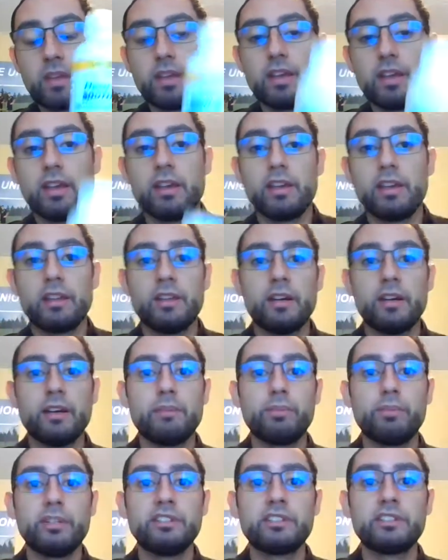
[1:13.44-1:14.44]
And
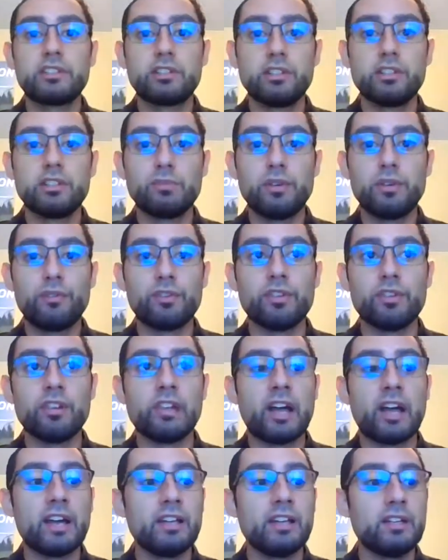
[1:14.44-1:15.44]
please excuse me for the
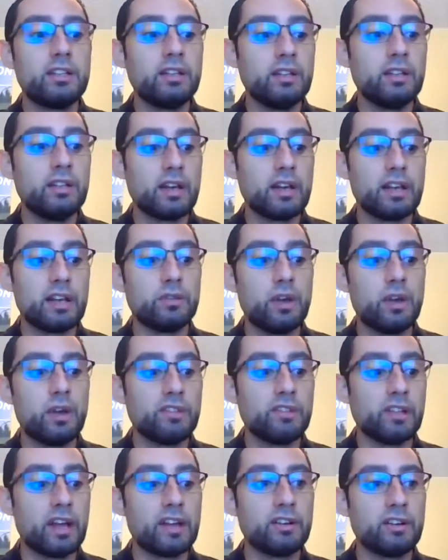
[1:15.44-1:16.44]
lighting. I do have
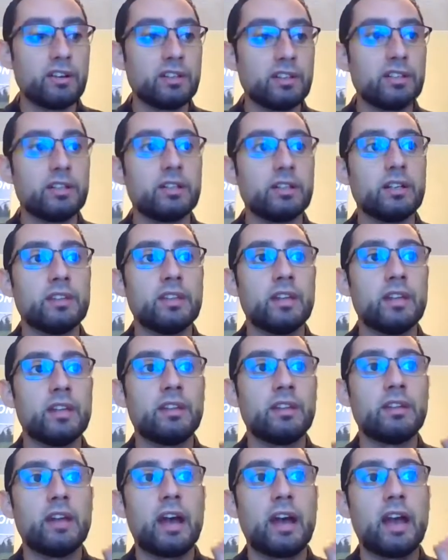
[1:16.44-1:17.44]
the light on here, and
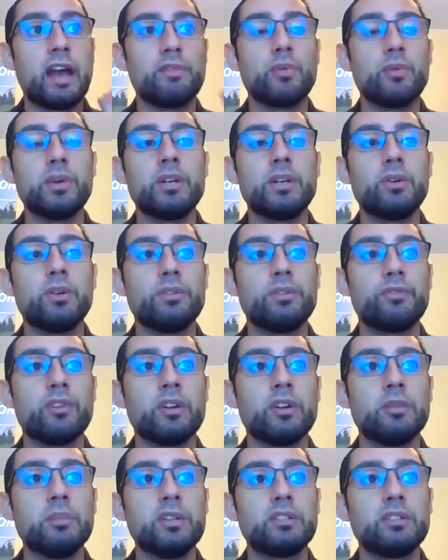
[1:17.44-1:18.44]
then I have a window in
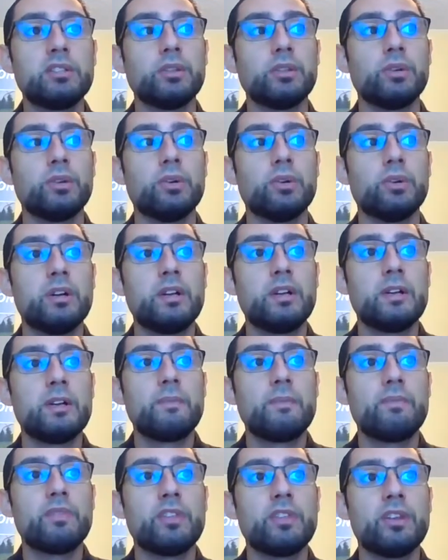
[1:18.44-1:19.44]
front of me, so
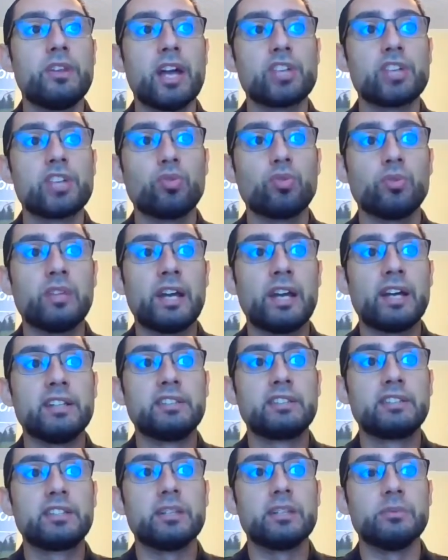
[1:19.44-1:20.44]
the natural
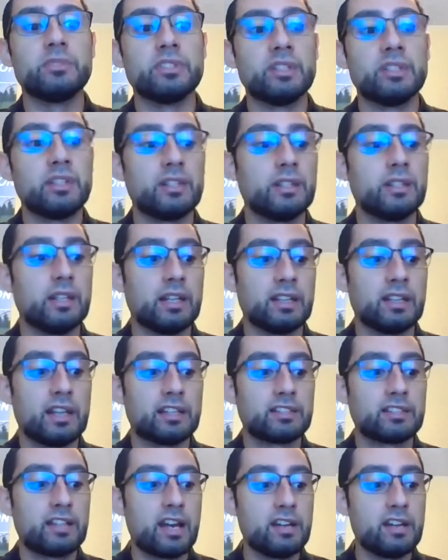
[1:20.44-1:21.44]
light comes in, and
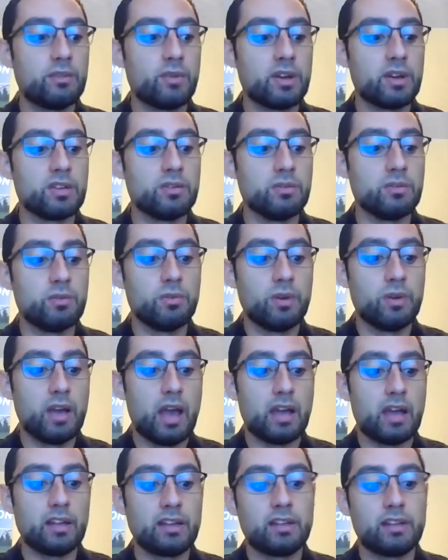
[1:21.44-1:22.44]
that's kind of why you
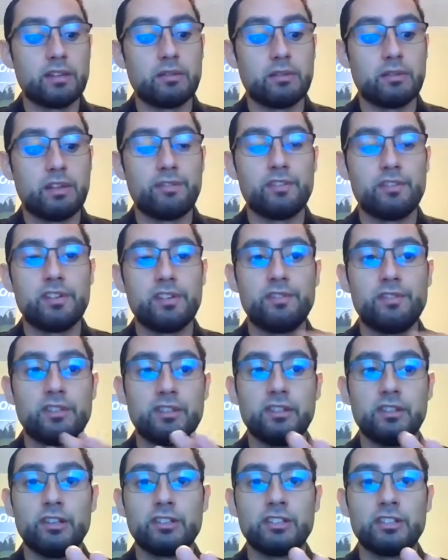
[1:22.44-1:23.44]
can, if it
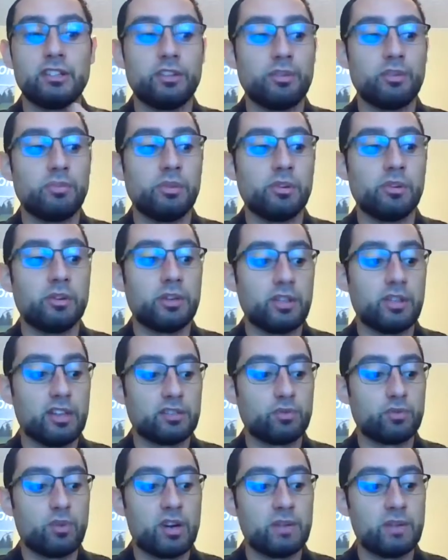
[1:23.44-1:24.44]
looks a little blurry,
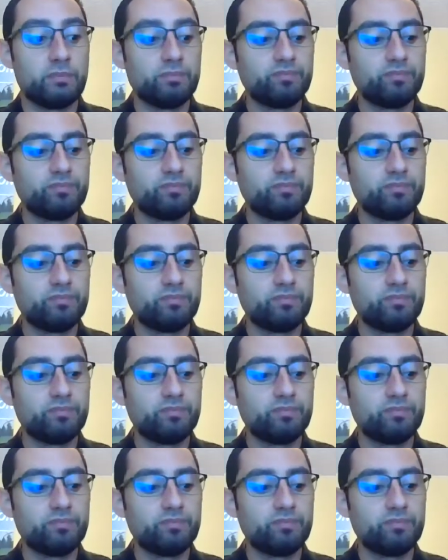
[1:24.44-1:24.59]
that's why.